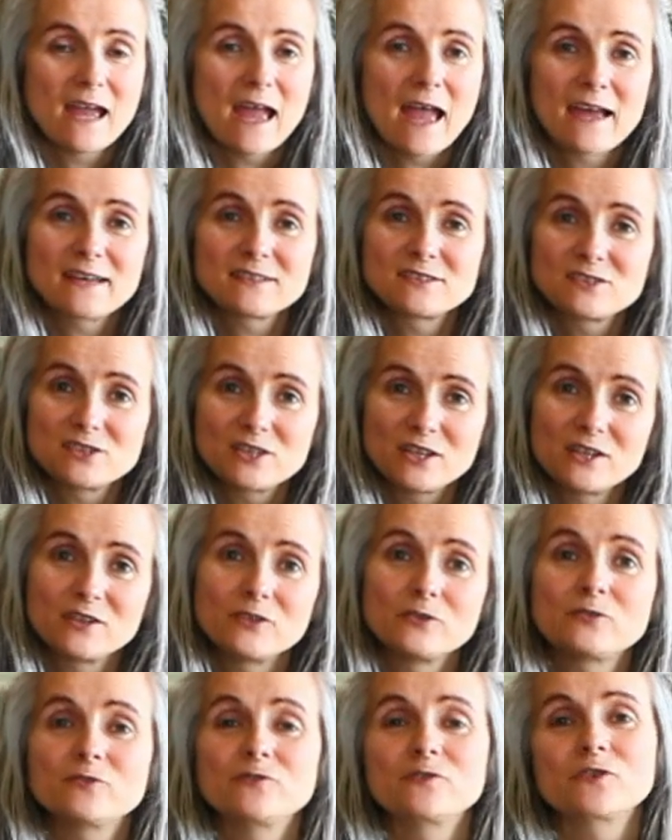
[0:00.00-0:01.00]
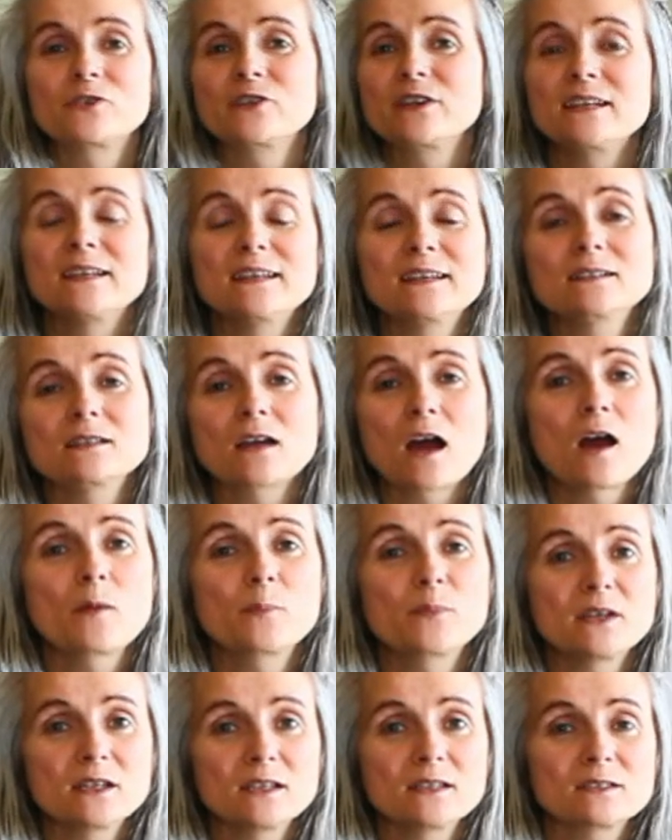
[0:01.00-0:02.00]
asked you for any
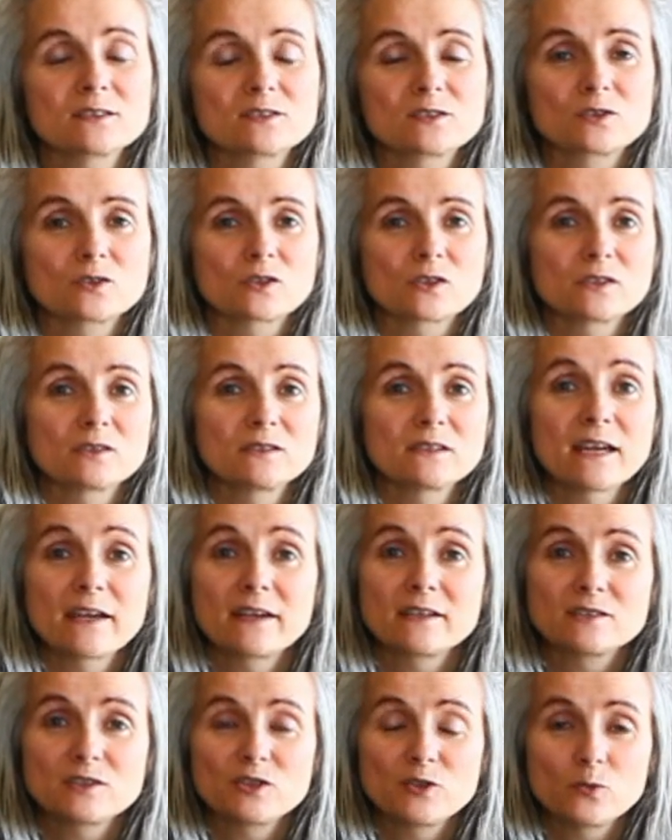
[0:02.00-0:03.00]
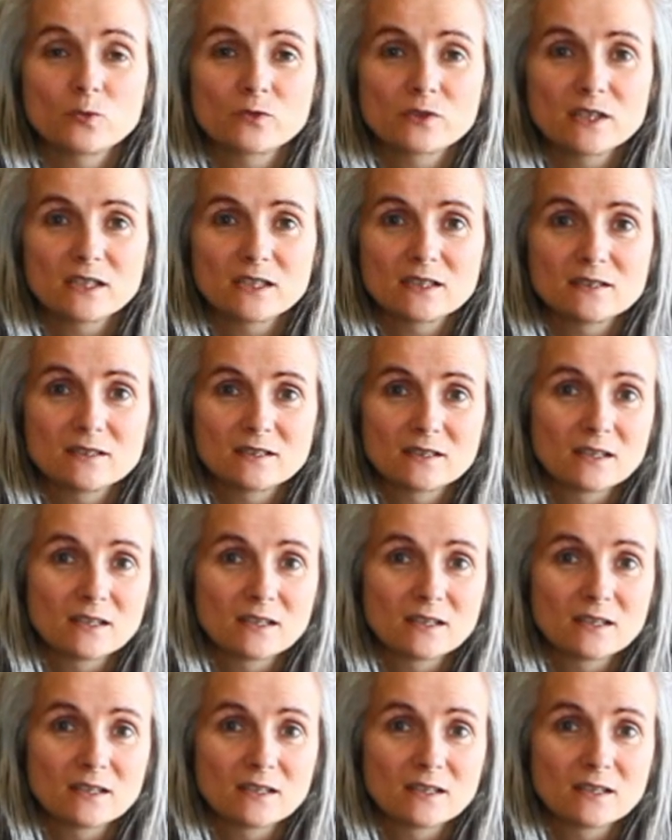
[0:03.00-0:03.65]
topics that you wanted